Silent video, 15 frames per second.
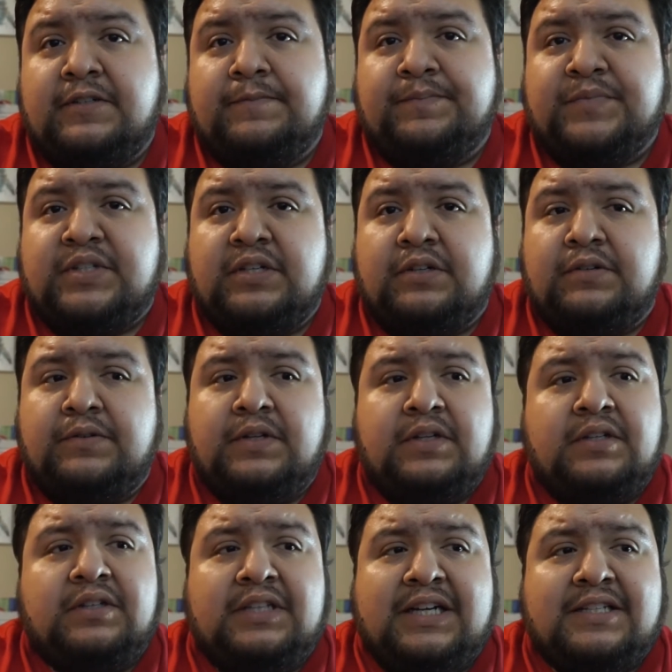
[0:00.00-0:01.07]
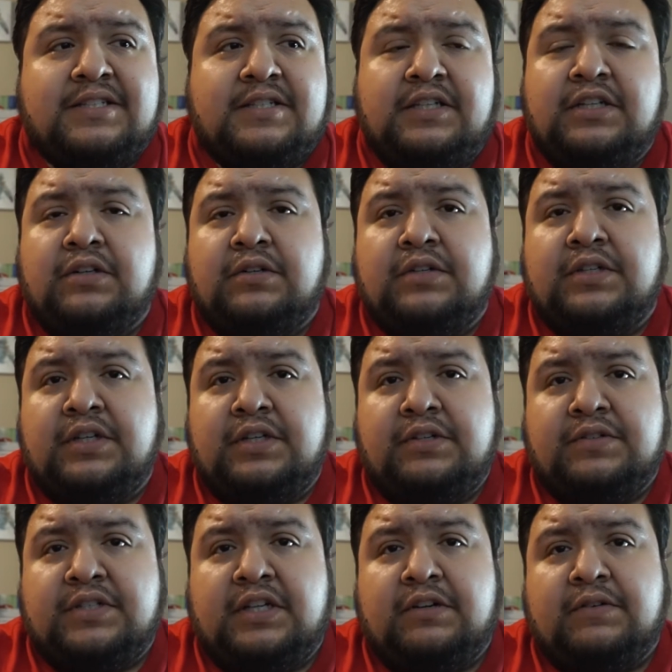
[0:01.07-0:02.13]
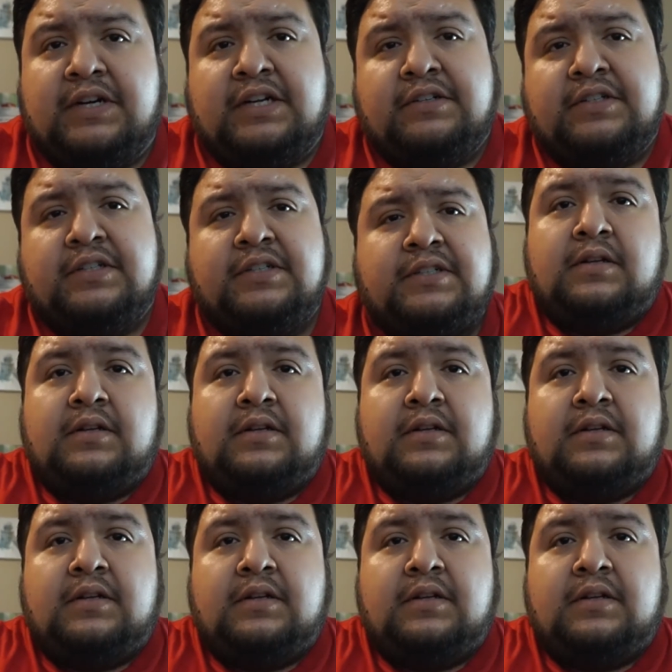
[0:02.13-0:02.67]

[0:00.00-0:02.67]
So that's, good news all around.